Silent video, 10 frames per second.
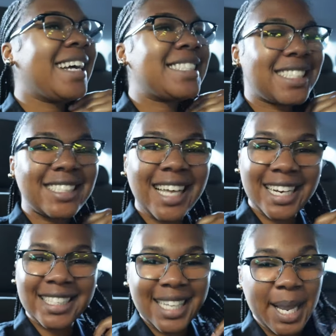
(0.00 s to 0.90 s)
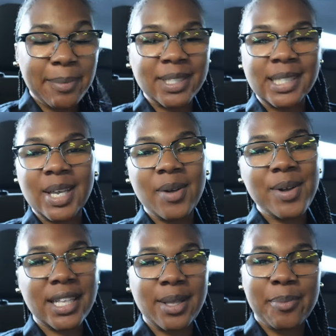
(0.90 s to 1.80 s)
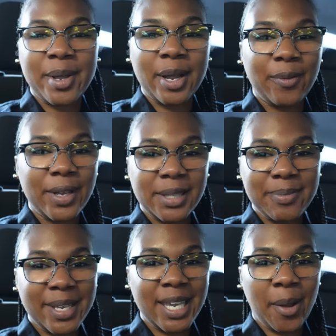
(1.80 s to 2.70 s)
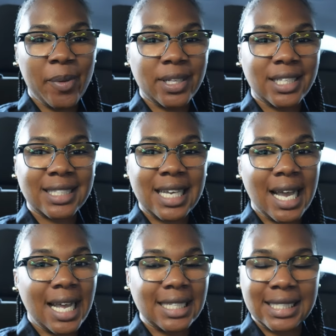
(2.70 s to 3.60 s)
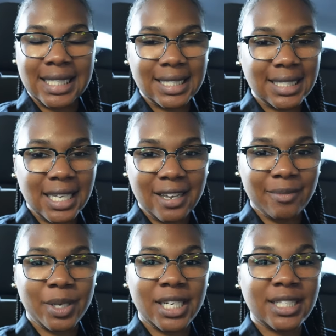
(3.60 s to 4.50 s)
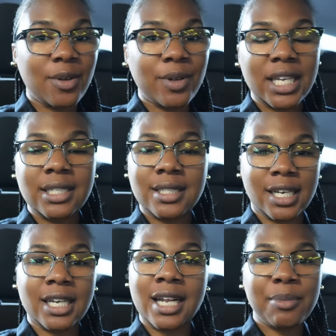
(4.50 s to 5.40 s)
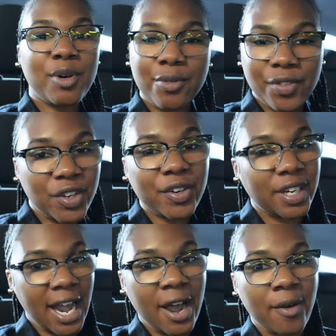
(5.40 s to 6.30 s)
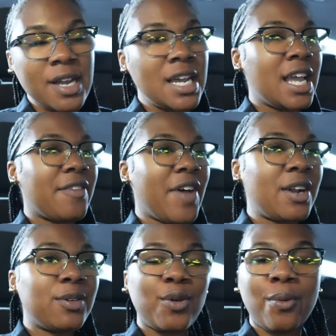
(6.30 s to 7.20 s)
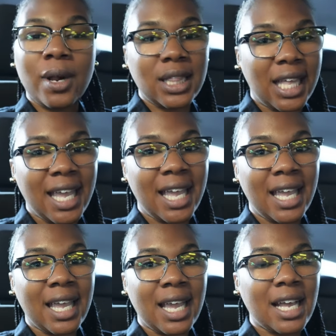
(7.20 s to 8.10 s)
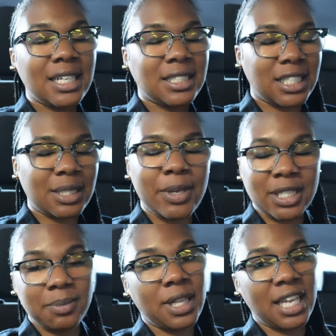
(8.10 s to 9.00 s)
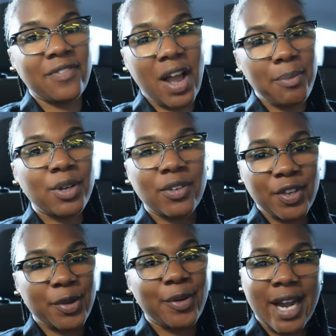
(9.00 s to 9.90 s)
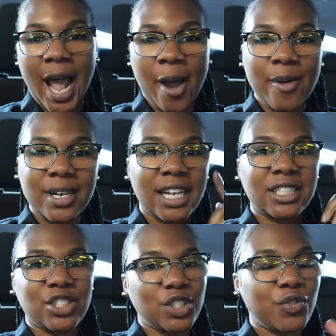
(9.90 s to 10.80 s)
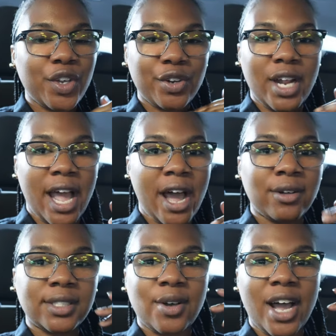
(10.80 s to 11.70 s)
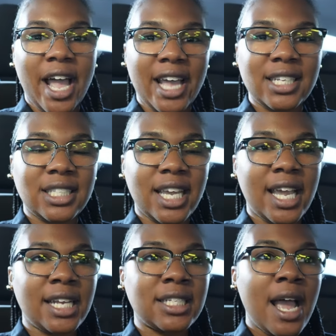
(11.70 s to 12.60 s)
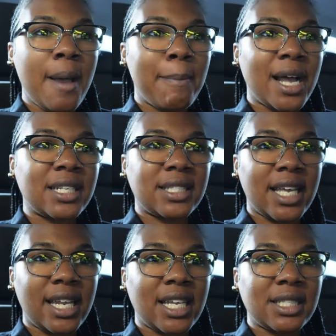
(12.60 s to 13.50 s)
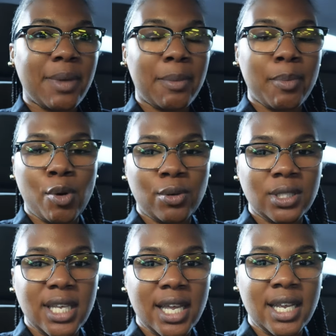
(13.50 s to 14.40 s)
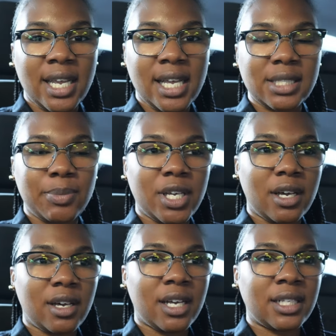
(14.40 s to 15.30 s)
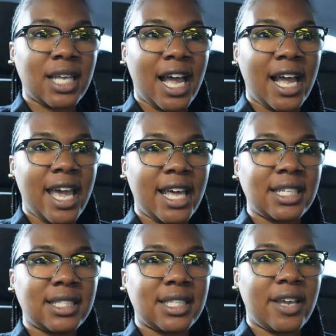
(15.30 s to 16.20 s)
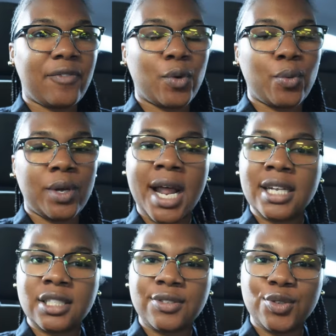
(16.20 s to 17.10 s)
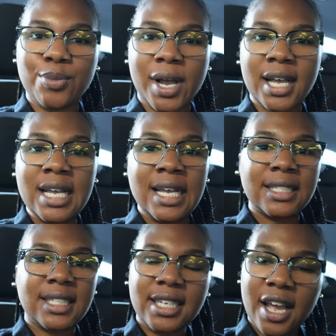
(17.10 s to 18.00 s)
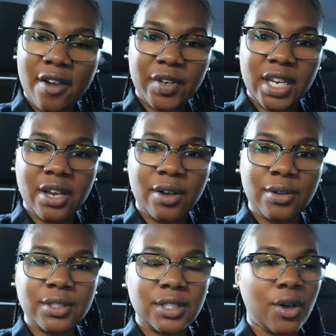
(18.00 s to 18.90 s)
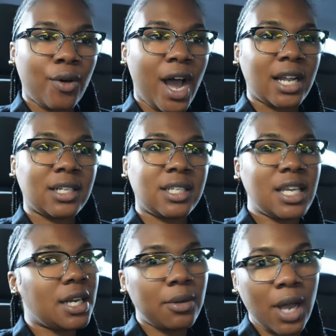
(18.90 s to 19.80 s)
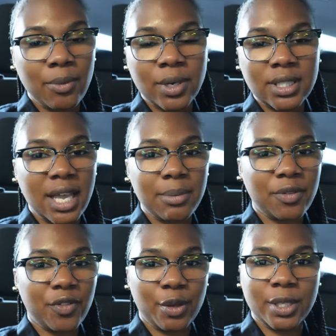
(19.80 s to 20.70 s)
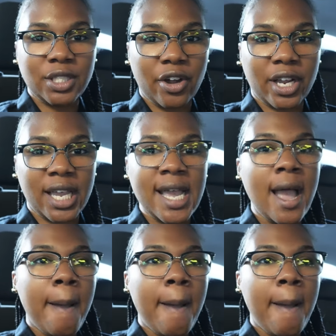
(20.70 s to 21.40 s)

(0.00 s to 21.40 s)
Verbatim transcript: i just got this camera so y'all have to bear with me with this content stuff but it's gonna get done i'm gonna figure it out if i don't do one thing just best believe i'm gonna figure it out and i just figured it out so i had to change my settings my mode settings because i had it set for when i just do my sit down videos so i didn't i wasn't able to film in target